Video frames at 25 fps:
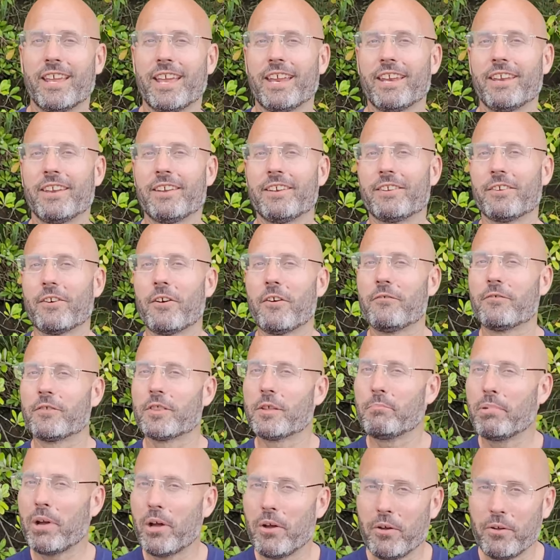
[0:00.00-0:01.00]
and of
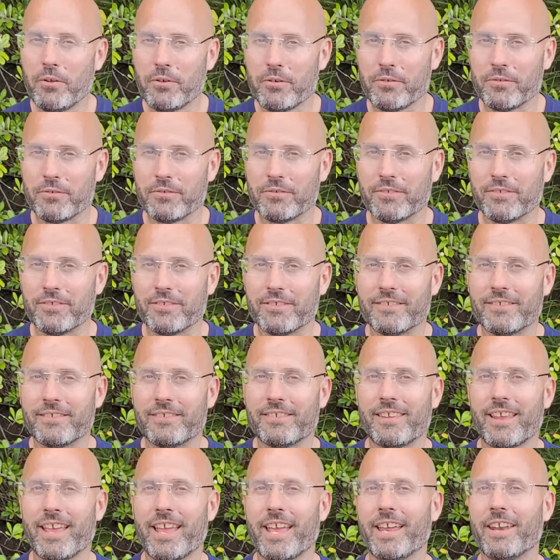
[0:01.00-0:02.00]
the
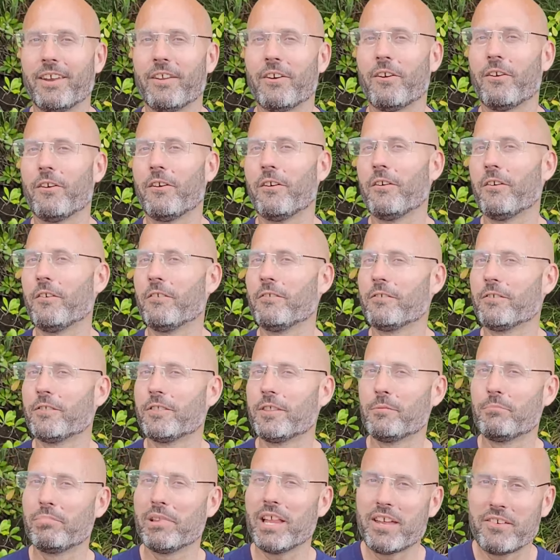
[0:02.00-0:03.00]
bones and of
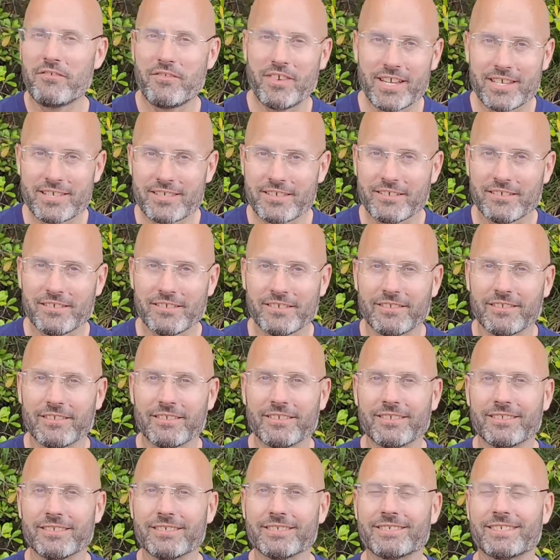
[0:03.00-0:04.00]
the blood
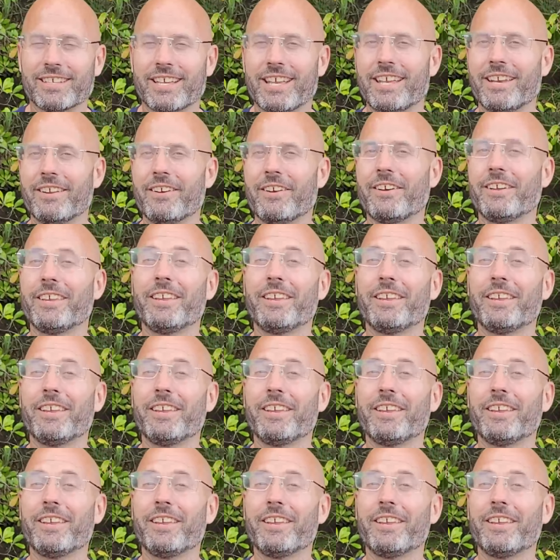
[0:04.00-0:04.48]
vessels and